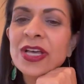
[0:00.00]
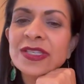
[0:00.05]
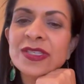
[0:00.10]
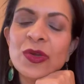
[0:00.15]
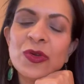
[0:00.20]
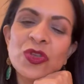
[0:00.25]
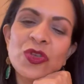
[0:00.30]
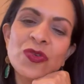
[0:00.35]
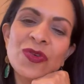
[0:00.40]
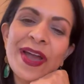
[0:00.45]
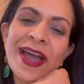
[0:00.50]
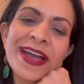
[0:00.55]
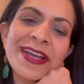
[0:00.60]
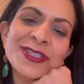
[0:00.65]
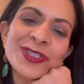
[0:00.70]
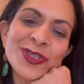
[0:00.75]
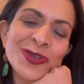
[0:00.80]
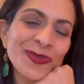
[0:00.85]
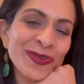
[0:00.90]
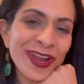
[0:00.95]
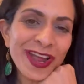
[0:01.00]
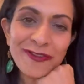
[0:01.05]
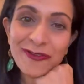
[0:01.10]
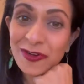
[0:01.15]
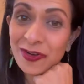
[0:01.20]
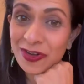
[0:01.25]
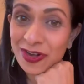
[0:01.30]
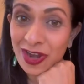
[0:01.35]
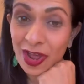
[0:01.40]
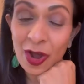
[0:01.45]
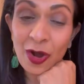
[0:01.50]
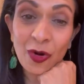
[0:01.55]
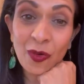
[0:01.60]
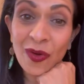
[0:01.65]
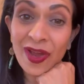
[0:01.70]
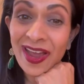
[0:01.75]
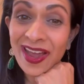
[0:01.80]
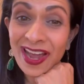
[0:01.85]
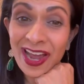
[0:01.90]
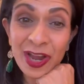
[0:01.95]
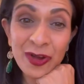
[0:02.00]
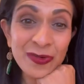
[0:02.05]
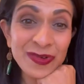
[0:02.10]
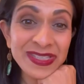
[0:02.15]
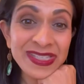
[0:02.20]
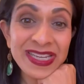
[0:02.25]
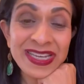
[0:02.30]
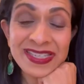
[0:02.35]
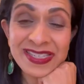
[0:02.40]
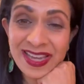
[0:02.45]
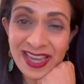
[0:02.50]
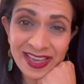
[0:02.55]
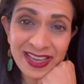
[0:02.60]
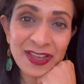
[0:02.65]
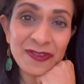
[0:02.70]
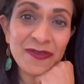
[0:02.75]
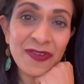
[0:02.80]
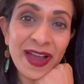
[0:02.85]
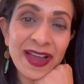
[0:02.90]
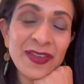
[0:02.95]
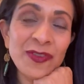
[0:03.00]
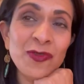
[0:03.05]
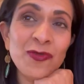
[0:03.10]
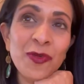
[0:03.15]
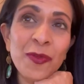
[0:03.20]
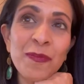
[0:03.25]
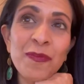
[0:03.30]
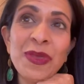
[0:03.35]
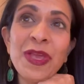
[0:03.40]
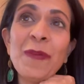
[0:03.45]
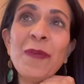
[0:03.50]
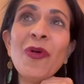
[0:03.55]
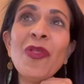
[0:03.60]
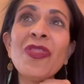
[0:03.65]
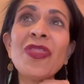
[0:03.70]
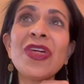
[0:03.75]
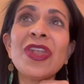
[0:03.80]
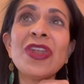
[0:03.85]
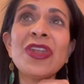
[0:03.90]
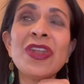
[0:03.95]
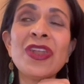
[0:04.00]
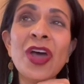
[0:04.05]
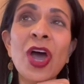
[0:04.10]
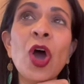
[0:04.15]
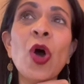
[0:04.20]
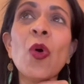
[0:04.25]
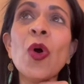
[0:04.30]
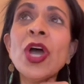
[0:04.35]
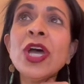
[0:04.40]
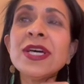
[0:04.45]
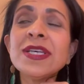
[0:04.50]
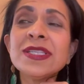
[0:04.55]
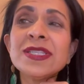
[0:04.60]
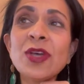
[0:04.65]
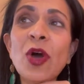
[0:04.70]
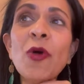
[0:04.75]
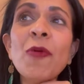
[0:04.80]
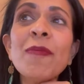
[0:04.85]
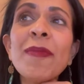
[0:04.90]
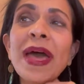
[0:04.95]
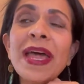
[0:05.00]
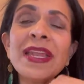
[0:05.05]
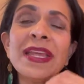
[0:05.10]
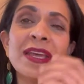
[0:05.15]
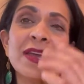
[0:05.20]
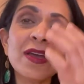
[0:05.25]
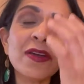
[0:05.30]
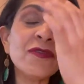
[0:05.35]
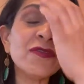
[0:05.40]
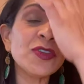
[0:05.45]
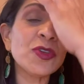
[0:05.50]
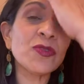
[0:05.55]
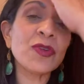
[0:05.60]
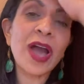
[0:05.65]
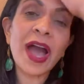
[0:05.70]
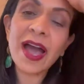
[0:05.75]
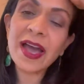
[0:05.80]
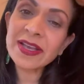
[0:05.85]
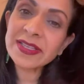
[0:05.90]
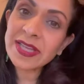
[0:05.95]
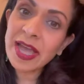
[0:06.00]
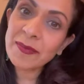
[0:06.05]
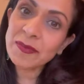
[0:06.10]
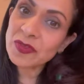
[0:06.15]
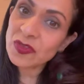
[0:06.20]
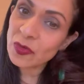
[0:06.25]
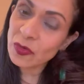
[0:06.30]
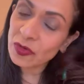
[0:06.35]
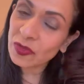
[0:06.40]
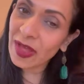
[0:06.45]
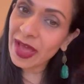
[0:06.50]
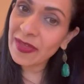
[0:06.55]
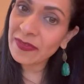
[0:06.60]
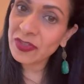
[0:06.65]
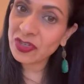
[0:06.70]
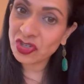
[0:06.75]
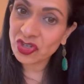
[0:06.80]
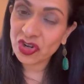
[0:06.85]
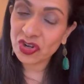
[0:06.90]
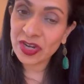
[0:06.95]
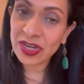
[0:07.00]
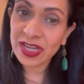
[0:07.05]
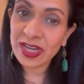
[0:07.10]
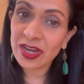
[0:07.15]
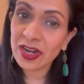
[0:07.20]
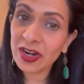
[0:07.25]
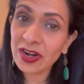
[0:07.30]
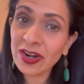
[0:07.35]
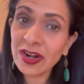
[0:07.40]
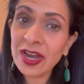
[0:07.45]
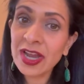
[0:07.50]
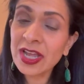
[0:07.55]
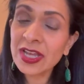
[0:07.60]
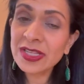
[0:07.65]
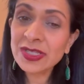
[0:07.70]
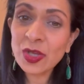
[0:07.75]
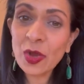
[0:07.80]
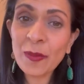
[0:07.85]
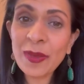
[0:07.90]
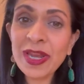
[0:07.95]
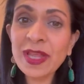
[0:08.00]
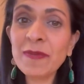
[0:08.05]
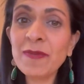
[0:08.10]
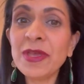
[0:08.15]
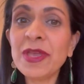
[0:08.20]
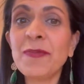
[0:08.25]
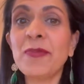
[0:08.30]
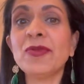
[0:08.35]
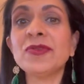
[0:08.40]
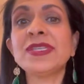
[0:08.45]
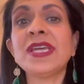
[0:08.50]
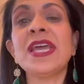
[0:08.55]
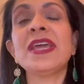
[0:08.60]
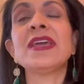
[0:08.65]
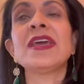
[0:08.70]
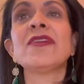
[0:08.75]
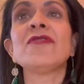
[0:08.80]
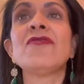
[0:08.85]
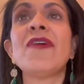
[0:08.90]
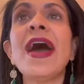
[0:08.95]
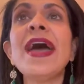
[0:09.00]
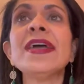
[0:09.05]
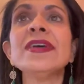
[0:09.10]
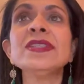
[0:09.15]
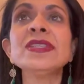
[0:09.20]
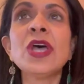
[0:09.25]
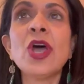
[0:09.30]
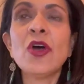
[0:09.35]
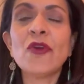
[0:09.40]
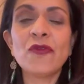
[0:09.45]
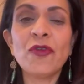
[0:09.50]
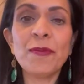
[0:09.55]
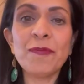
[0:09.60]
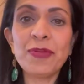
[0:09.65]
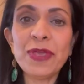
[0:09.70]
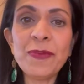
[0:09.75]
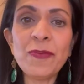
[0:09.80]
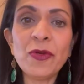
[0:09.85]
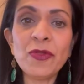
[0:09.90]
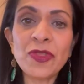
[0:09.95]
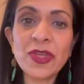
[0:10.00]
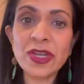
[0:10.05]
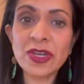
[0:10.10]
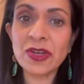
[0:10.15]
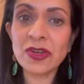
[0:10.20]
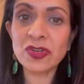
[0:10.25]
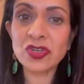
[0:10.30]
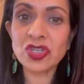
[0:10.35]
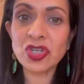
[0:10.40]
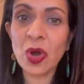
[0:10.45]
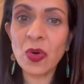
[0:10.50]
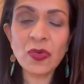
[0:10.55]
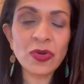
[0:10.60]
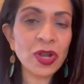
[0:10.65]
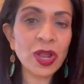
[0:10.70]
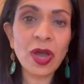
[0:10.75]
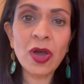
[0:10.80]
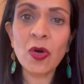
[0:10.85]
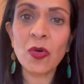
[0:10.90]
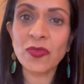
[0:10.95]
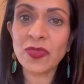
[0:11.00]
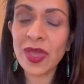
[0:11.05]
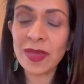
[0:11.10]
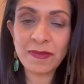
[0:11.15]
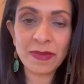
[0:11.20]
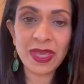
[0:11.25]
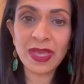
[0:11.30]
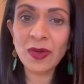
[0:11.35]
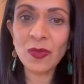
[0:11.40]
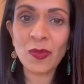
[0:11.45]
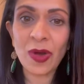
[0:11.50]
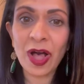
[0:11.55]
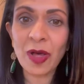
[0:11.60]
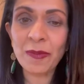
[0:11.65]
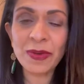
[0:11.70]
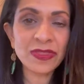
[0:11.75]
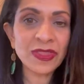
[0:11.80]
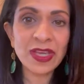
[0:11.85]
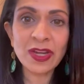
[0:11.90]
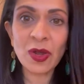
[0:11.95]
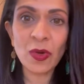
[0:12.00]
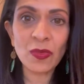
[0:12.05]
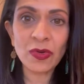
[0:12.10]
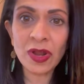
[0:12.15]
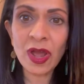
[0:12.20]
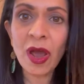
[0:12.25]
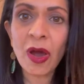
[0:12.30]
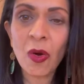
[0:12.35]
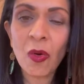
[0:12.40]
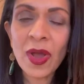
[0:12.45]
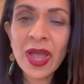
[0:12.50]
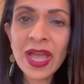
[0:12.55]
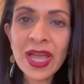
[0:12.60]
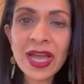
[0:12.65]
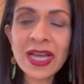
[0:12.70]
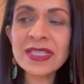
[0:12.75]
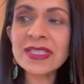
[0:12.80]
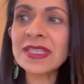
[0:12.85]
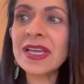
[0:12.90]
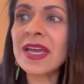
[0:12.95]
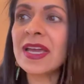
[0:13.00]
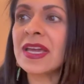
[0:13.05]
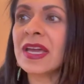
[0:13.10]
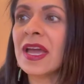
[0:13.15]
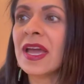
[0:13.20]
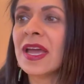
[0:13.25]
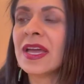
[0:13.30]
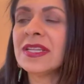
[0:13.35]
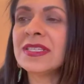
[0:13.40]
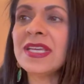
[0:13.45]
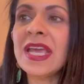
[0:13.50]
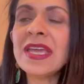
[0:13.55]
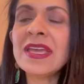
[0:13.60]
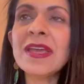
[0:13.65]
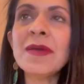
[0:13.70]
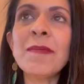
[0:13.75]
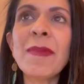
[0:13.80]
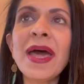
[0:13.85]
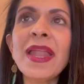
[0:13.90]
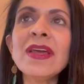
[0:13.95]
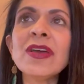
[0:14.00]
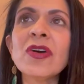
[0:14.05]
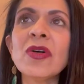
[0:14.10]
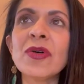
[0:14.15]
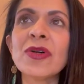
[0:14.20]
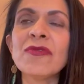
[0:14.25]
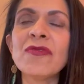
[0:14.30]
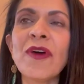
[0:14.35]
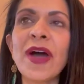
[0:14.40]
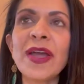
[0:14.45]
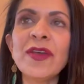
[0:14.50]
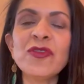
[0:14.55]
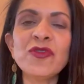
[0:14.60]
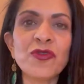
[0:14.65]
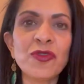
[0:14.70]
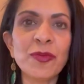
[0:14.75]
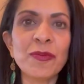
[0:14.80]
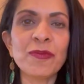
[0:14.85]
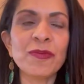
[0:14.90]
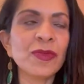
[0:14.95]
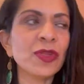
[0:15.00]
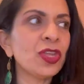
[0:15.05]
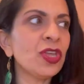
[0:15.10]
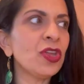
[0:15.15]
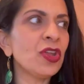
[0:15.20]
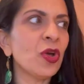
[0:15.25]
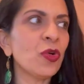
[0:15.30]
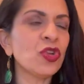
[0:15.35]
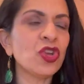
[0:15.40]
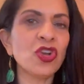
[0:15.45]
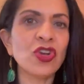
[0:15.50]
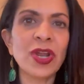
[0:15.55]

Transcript: So you guys, you never know. I always say, take advice from people that know. So many of you guys, I'm so glad that you're here. So many people take advice from people that don't know. They mean well, but they don't know. It's like taking medical advice from, your